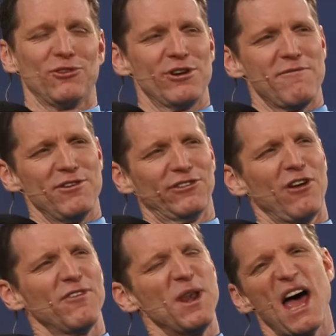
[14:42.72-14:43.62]
so you're giving
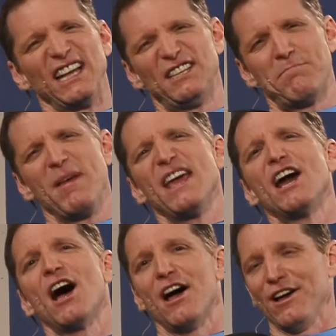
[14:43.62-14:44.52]
yourself a nice
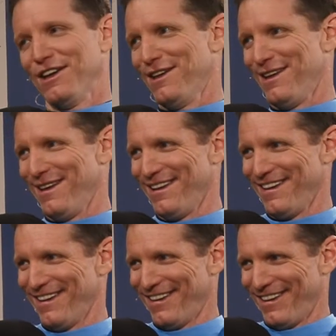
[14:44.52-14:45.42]
big hug.
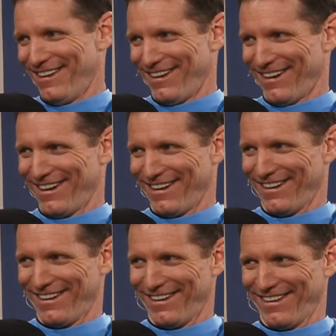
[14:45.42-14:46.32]
That
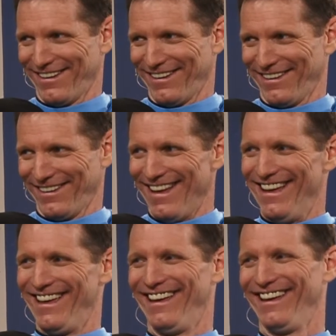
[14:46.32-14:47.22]
feels
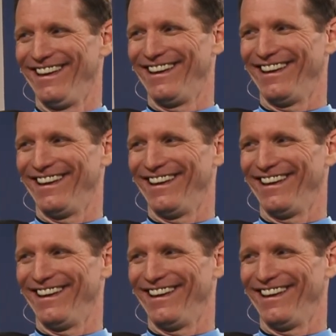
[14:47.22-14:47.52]
good.